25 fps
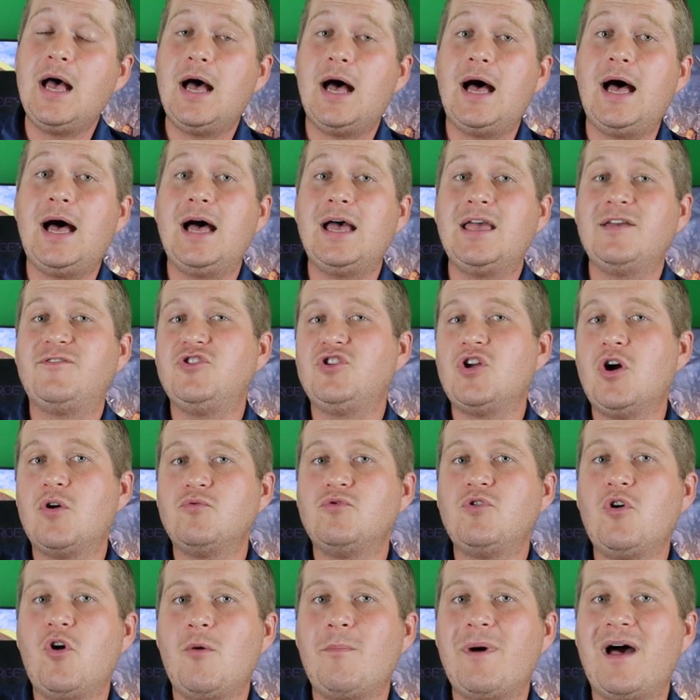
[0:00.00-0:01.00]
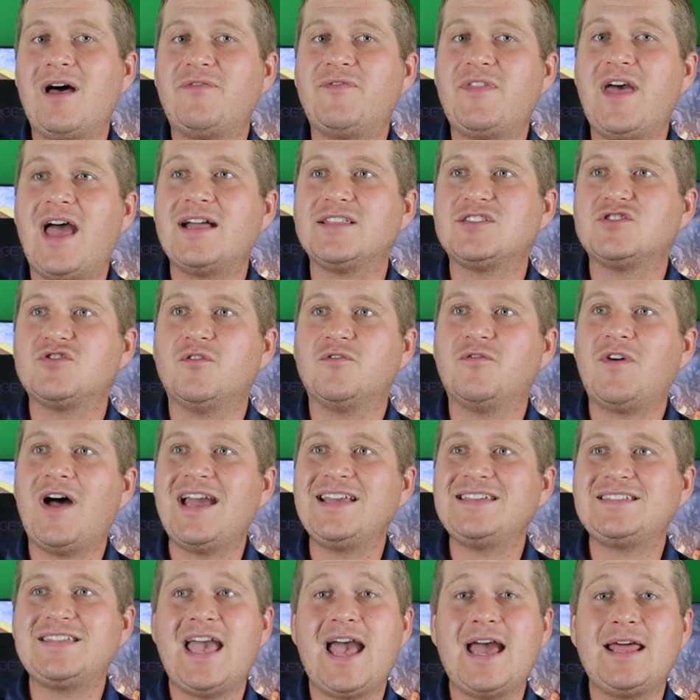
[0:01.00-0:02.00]
If you don't know about that, so
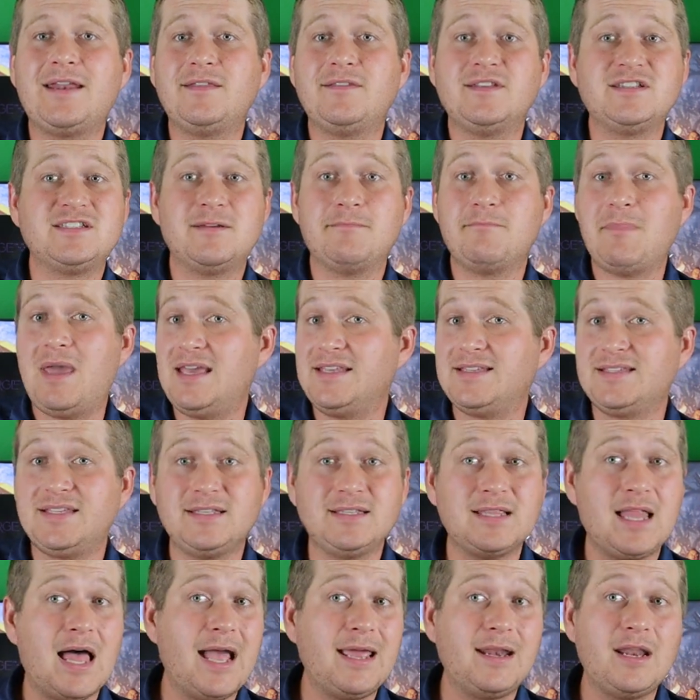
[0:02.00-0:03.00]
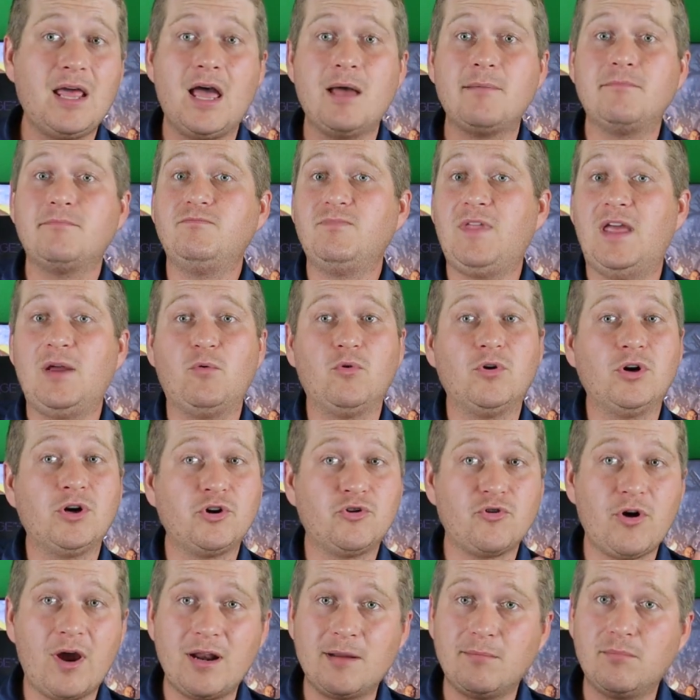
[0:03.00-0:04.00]
Vice had this amazing lineup. They were
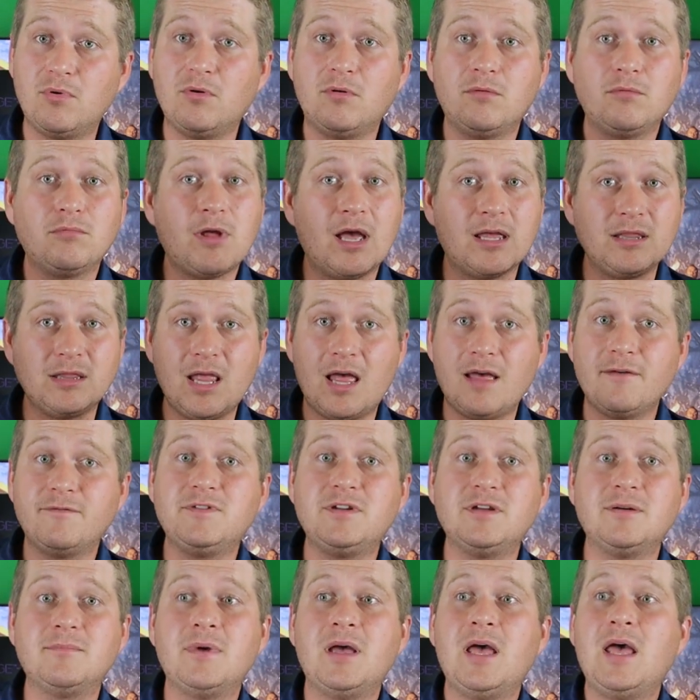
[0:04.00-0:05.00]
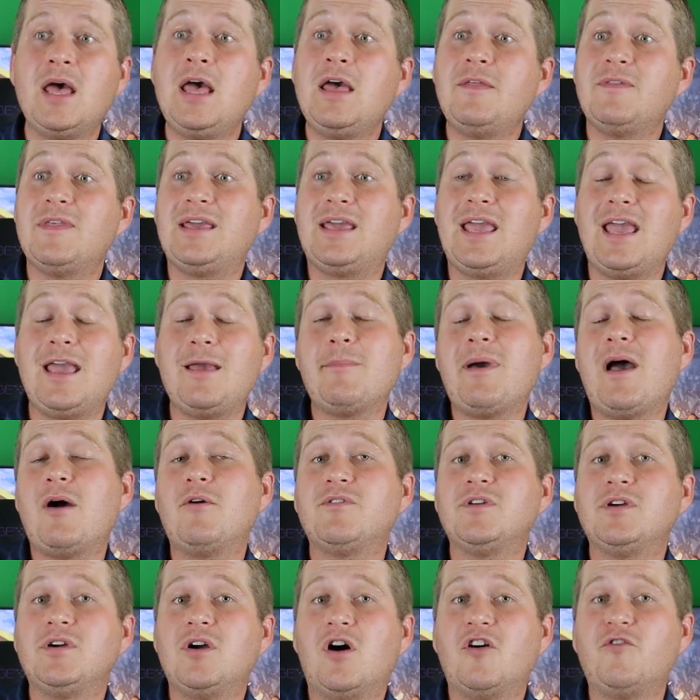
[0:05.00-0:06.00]
incredible. I loved them. They came out
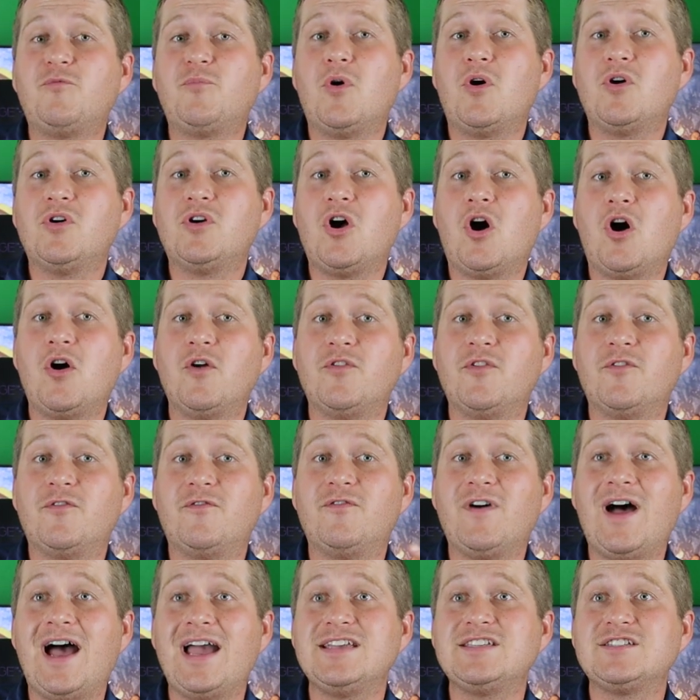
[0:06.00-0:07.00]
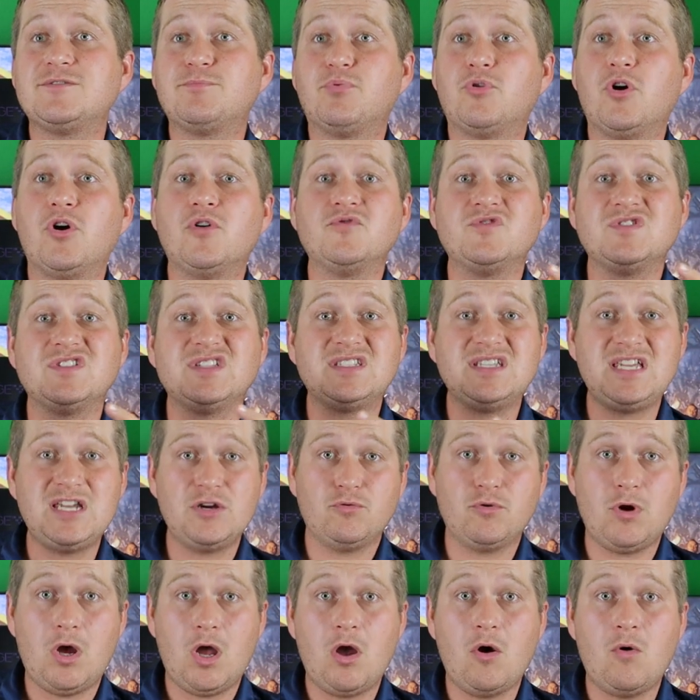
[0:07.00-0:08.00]
with a golf ball called the Vice Pro
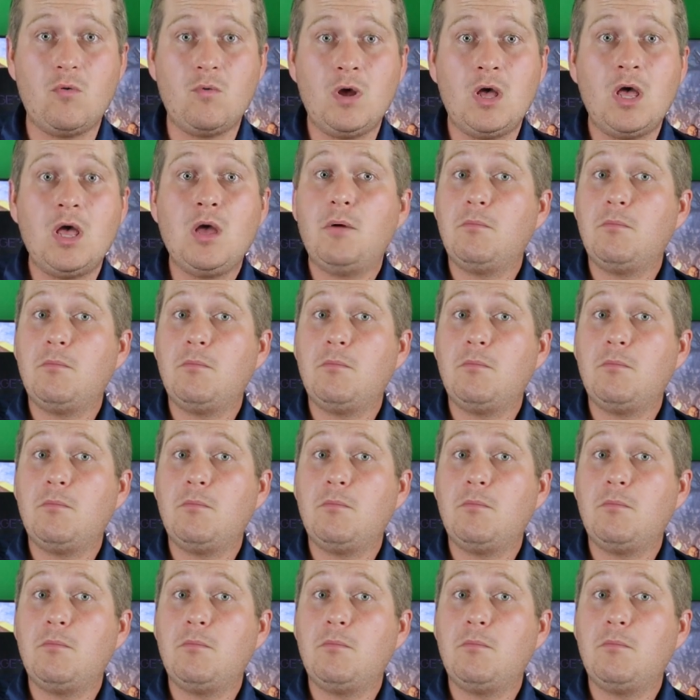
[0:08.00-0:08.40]
Zero.